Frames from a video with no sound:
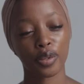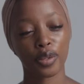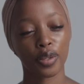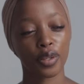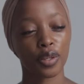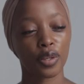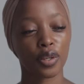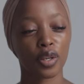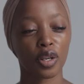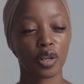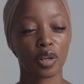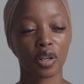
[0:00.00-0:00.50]

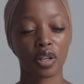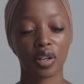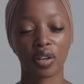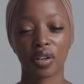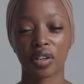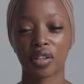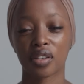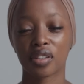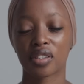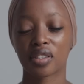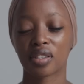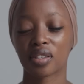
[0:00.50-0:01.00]
you know,
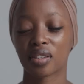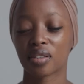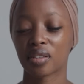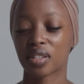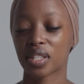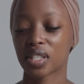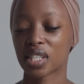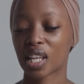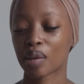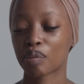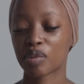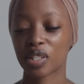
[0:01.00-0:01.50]
because
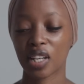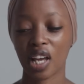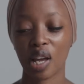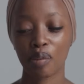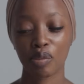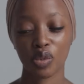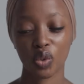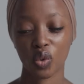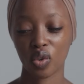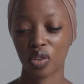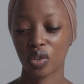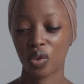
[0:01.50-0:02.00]

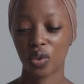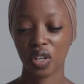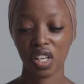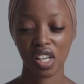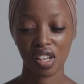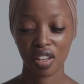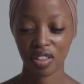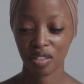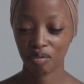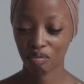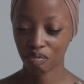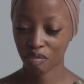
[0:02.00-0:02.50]
sometimes when you
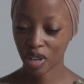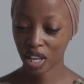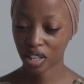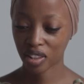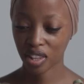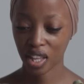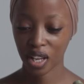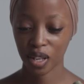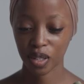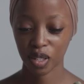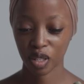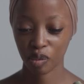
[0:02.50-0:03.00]
hear bad
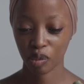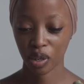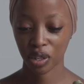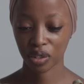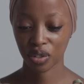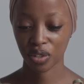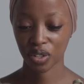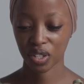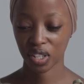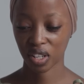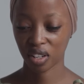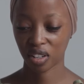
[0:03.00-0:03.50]
things about
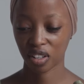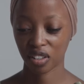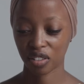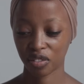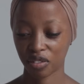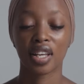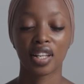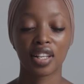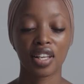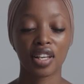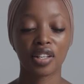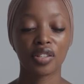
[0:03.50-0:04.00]
yourself,
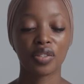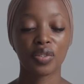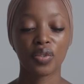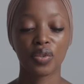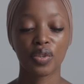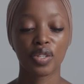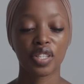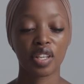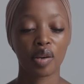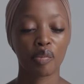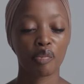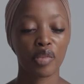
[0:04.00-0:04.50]
it can do
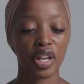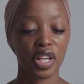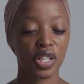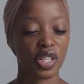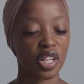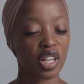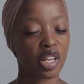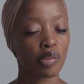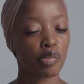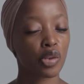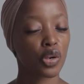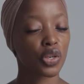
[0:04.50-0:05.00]
some
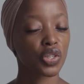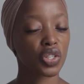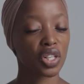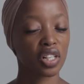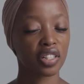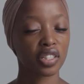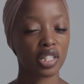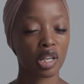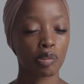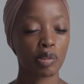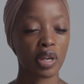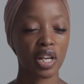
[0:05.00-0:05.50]
major
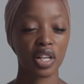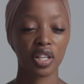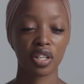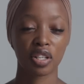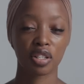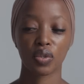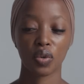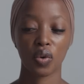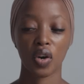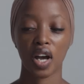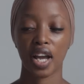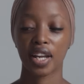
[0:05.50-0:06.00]
emotional damage.
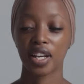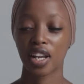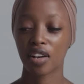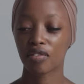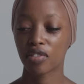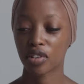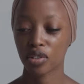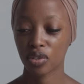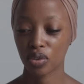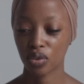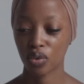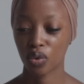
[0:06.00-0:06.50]
So I
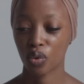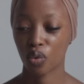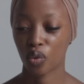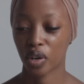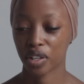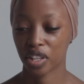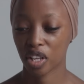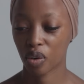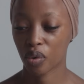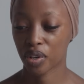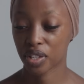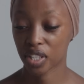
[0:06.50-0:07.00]
never knew
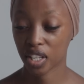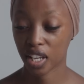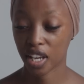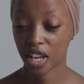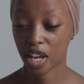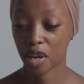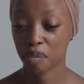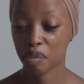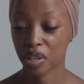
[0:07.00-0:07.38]
what they were saying.